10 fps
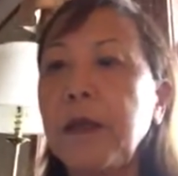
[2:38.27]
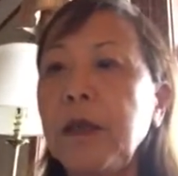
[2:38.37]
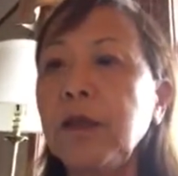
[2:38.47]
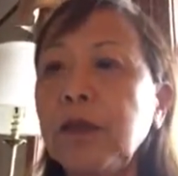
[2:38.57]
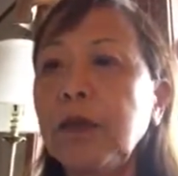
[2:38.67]

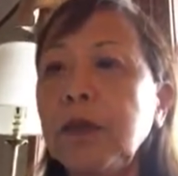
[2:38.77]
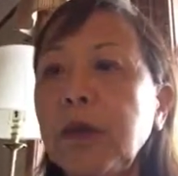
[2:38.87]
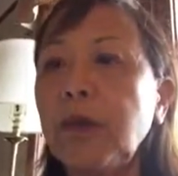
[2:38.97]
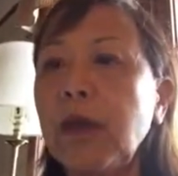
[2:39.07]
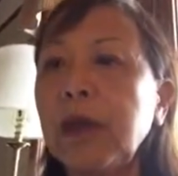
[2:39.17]
Into
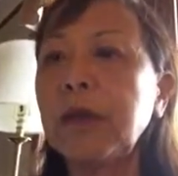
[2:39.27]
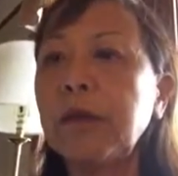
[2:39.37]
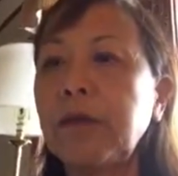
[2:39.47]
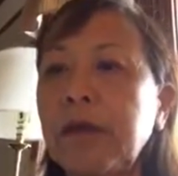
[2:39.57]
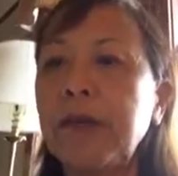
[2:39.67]
the
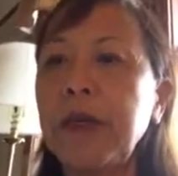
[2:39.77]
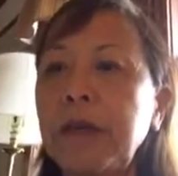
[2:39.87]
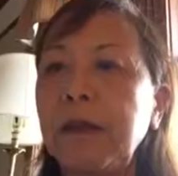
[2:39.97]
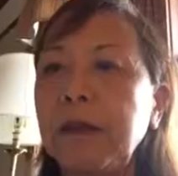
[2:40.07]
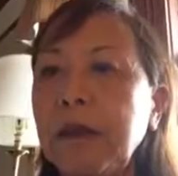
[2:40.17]
water
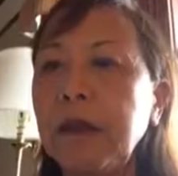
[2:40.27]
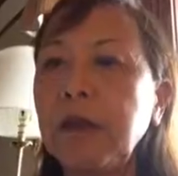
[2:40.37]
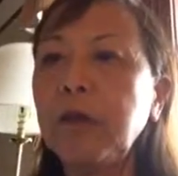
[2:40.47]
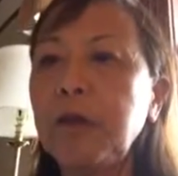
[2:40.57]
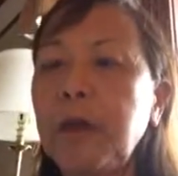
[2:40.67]
ravine, the
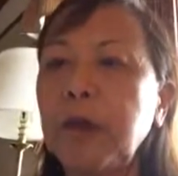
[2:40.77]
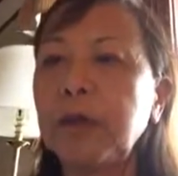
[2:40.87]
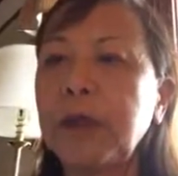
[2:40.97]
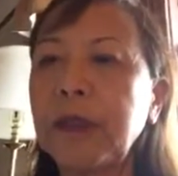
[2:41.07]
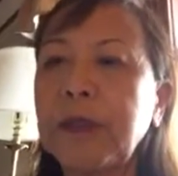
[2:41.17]
little
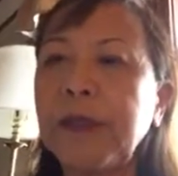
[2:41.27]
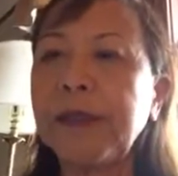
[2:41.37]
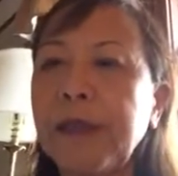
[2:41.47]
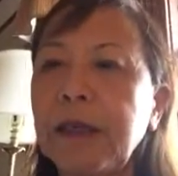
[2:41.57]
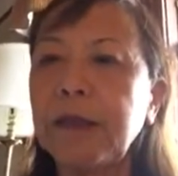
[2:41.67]
boat
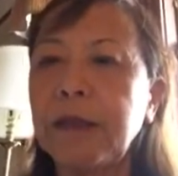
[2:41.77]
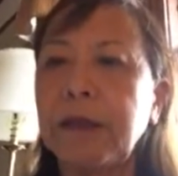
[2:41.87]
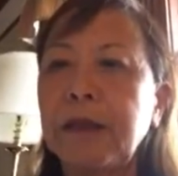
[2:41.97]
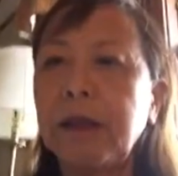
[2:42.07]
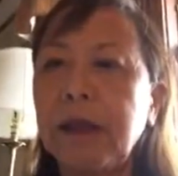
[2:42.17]

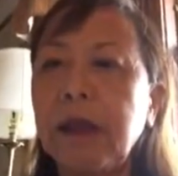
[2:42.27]
descended.